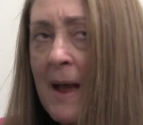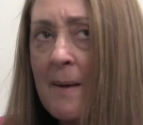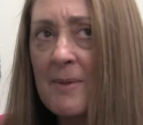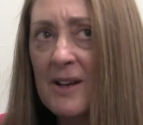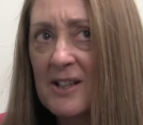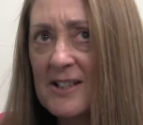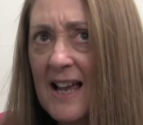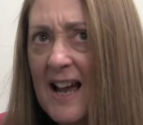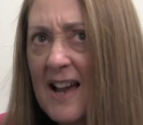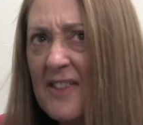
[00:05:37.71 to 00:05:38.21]

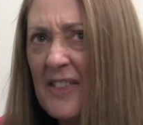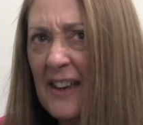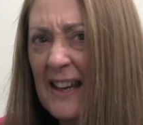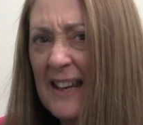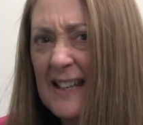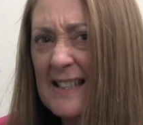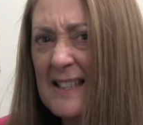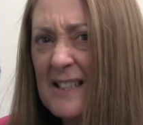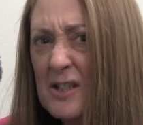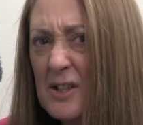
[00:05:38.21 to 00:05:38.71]
because I
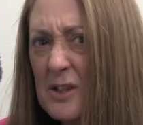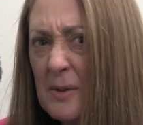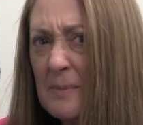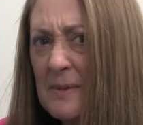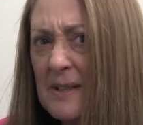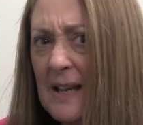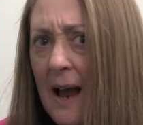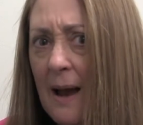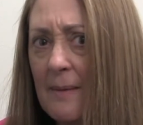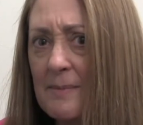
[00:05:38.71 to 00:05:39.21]
think it's
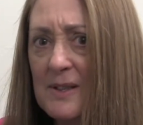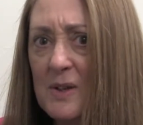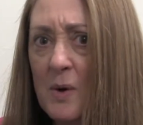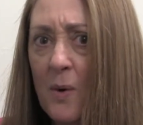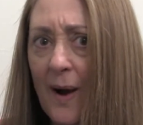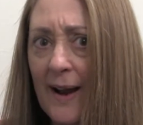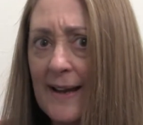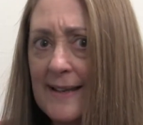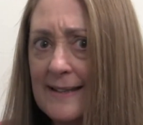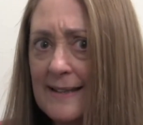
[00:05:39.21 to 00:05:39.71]
sometimes
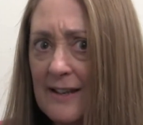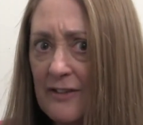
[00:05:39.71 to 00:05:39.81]
quite